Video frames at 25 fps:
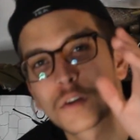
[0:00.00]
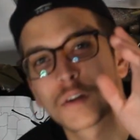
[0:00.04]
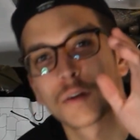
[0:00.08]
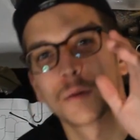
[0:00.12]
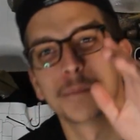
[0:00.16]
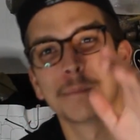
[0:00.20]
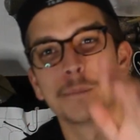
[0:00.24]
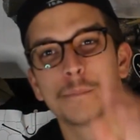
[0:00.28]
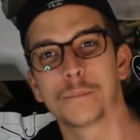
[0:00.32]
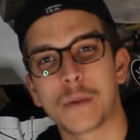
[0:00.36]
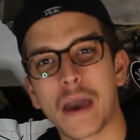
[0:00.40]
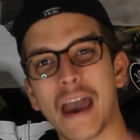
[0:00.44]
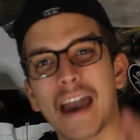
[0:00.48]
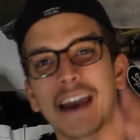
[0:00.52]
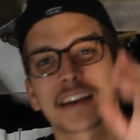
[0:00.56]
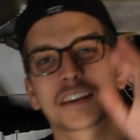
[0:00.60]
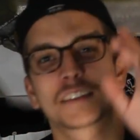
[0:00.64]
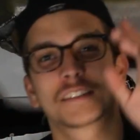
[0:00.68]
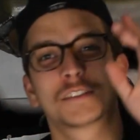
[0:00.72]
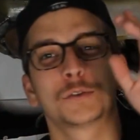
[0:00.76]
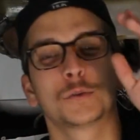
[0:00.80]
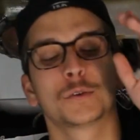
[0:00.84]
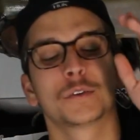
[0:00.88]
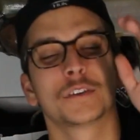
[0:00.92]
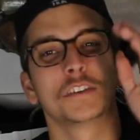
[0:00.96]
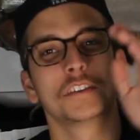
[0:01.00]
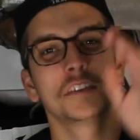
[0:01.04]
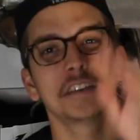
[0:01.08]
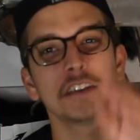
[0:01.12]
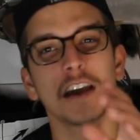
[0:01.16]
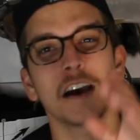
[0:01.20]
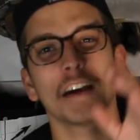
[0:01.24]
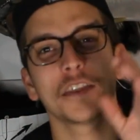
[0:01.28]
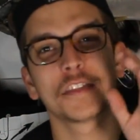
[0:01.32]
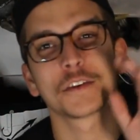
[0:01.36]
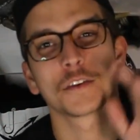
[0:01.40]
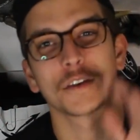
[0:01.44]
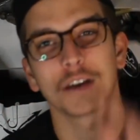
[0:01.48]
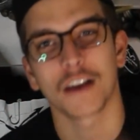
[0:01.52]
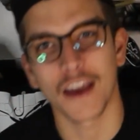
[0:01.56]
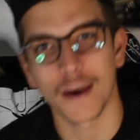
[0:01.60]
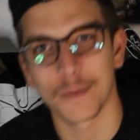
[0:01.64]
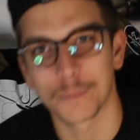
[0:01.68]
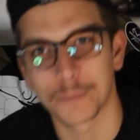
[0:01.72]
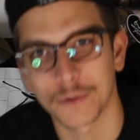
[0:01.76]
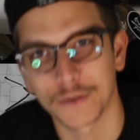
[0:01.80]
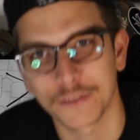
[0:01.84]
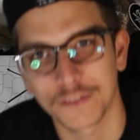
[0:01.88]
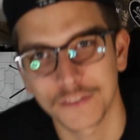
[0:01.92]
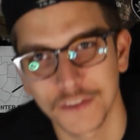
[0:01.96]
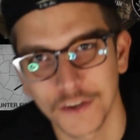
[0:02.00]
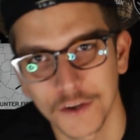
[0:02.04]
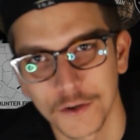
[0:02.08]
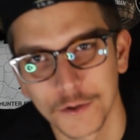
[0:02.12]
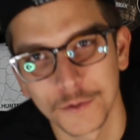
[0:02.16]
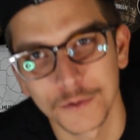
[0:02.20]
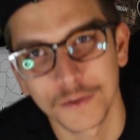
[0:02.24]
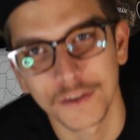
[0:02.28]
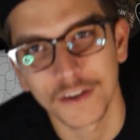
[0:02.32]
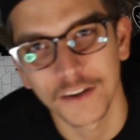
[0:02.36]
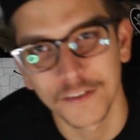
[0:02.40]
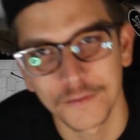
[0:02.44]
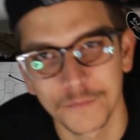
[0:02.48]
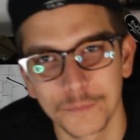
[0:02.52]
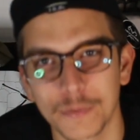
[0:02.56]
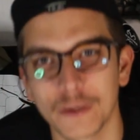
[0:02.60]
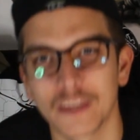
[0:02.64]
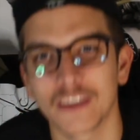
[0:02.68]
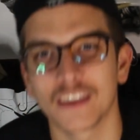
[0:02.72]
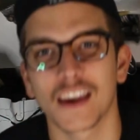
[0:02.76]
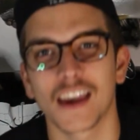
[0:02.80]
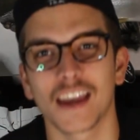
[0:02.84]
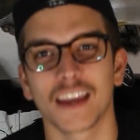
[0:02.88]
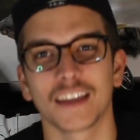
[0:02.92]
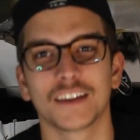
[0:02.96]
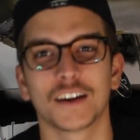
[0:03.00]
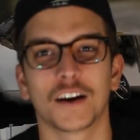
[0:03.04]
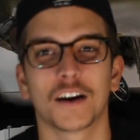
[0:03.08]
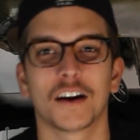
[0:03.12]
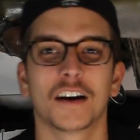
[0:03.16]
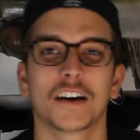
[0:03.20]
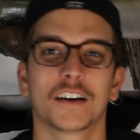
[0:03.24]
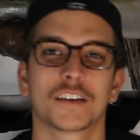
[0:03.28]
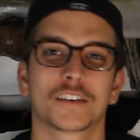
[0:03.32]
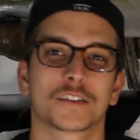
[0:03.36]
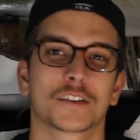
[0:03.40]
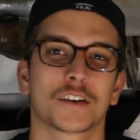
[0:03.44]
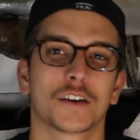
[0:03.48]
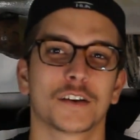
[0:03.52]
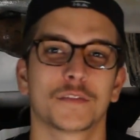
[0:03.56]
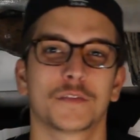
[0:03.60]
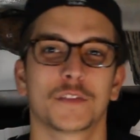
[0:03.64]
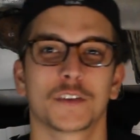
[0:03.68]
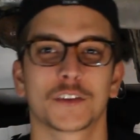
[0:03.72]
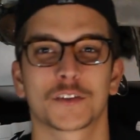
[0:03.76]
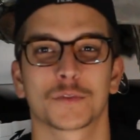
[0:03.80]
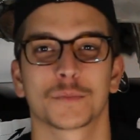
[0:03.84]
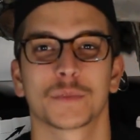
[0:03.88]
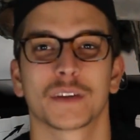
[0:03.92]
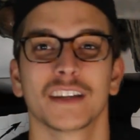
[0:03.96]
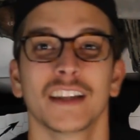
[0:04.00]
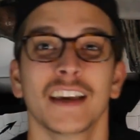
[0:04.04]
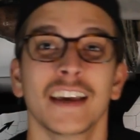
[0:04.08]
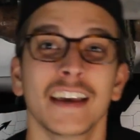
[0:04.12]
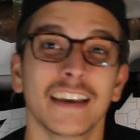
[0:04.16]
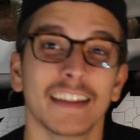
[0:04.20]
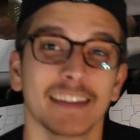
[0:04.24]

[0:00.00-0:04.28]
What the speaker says: welcome back to another episode of PA.Hunter.Fisherman.